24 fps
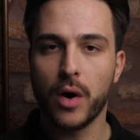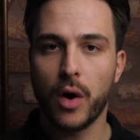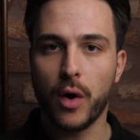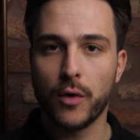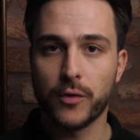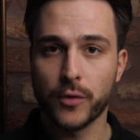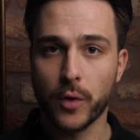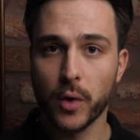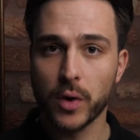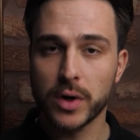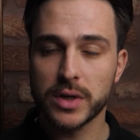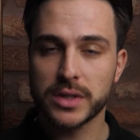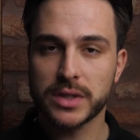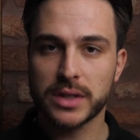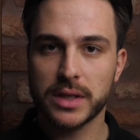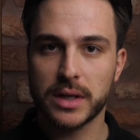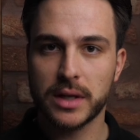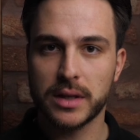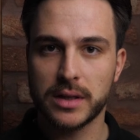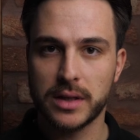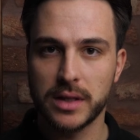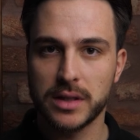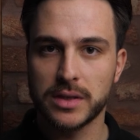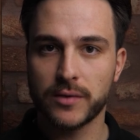Of course,
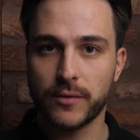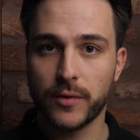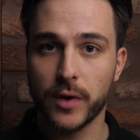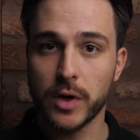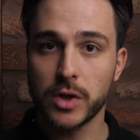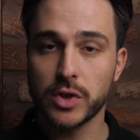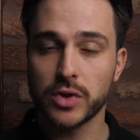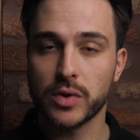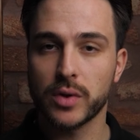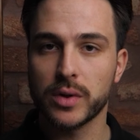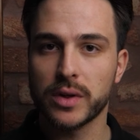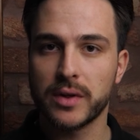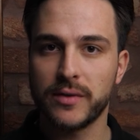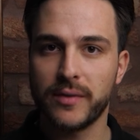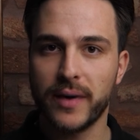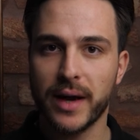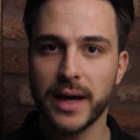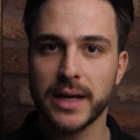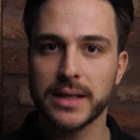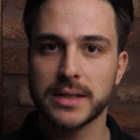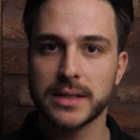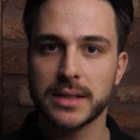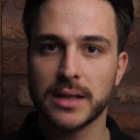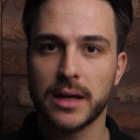this virtual
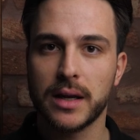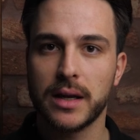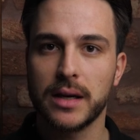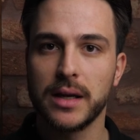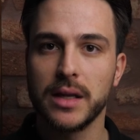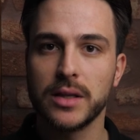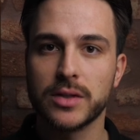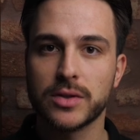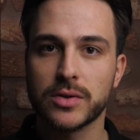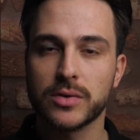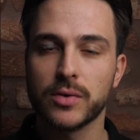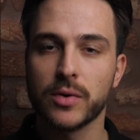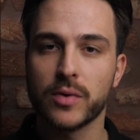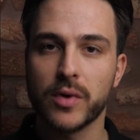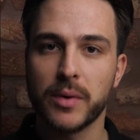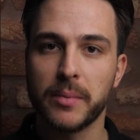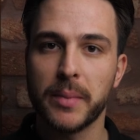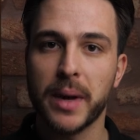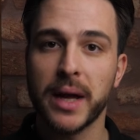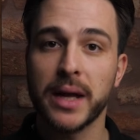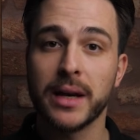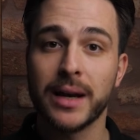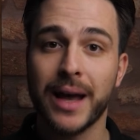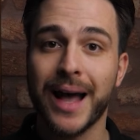device needs to
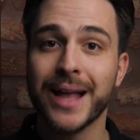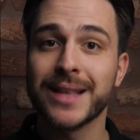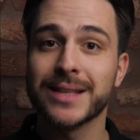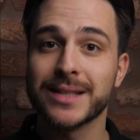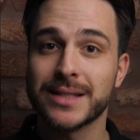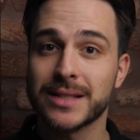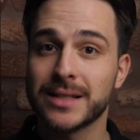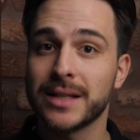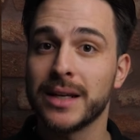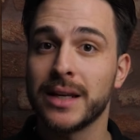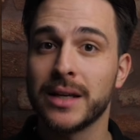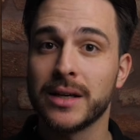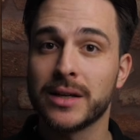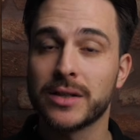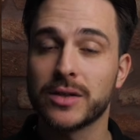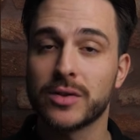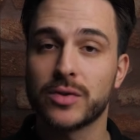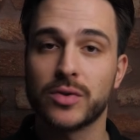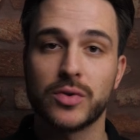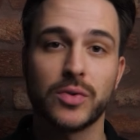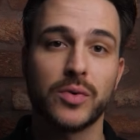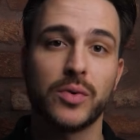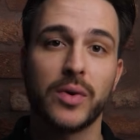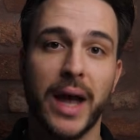remain
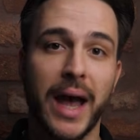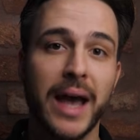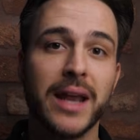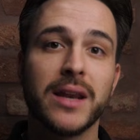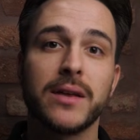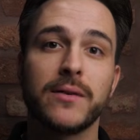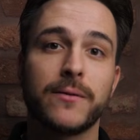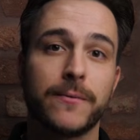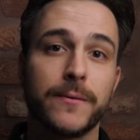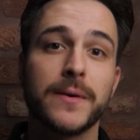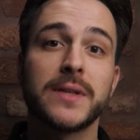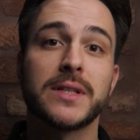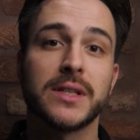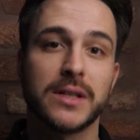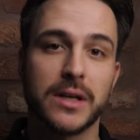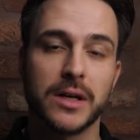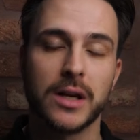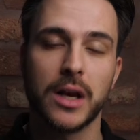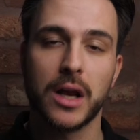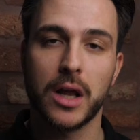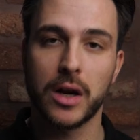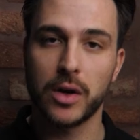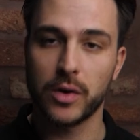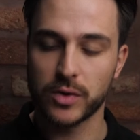unsynced to any
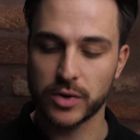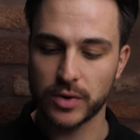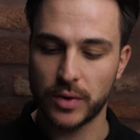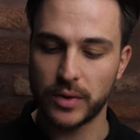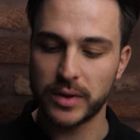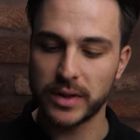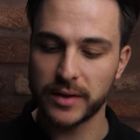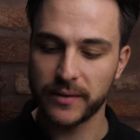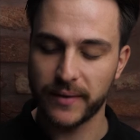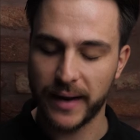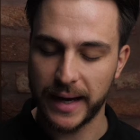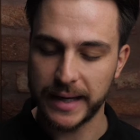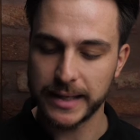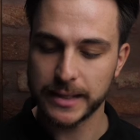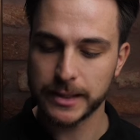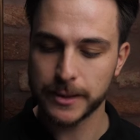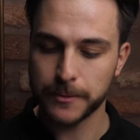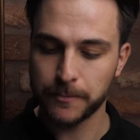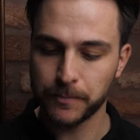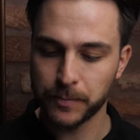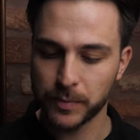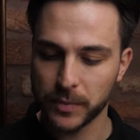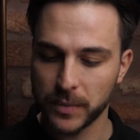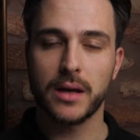physical Loxone device.
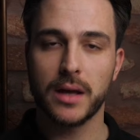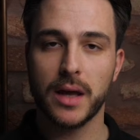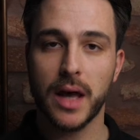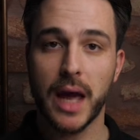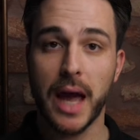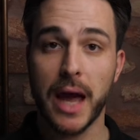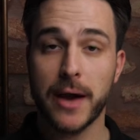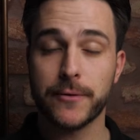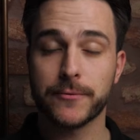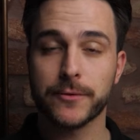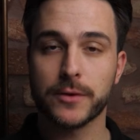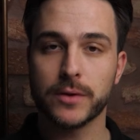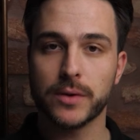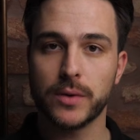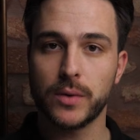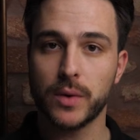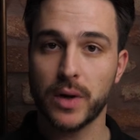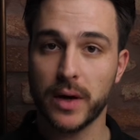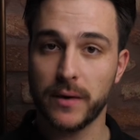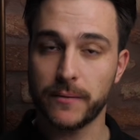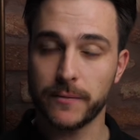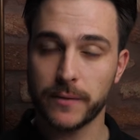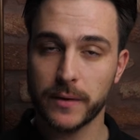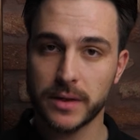After you
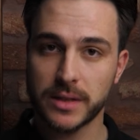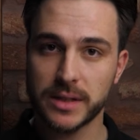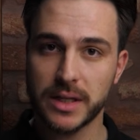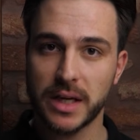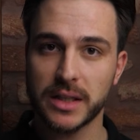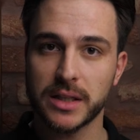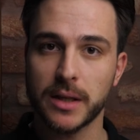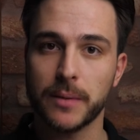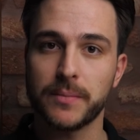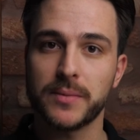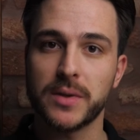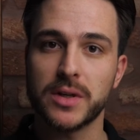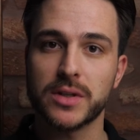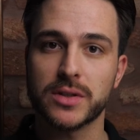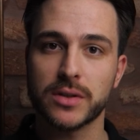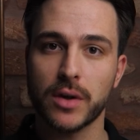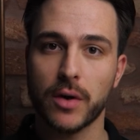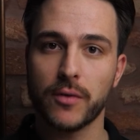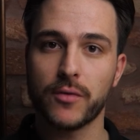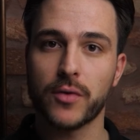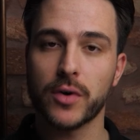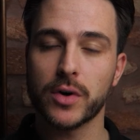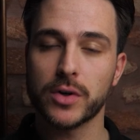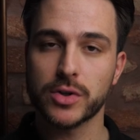have set up
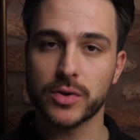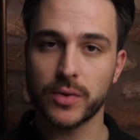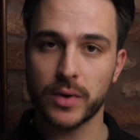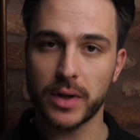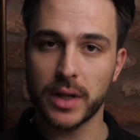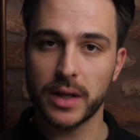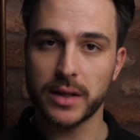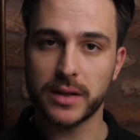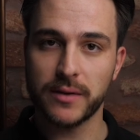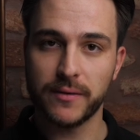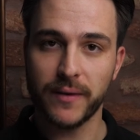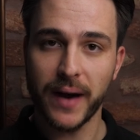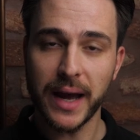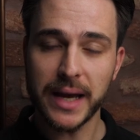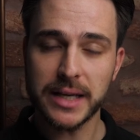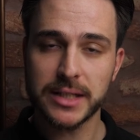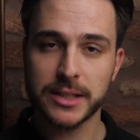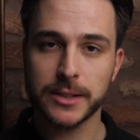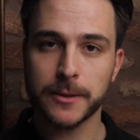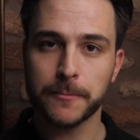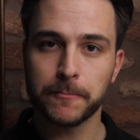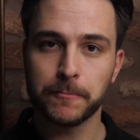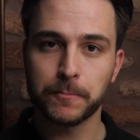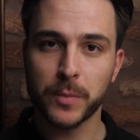this virtual
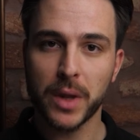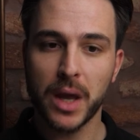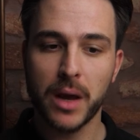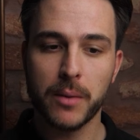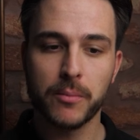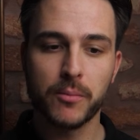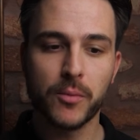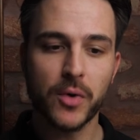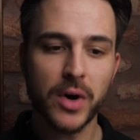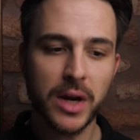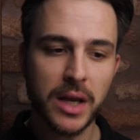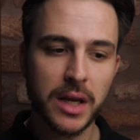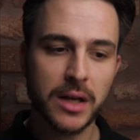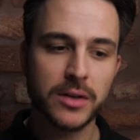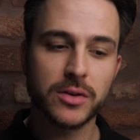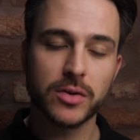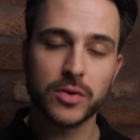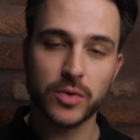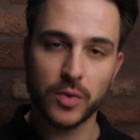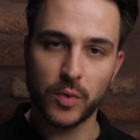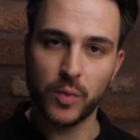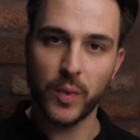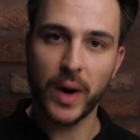device, bring it to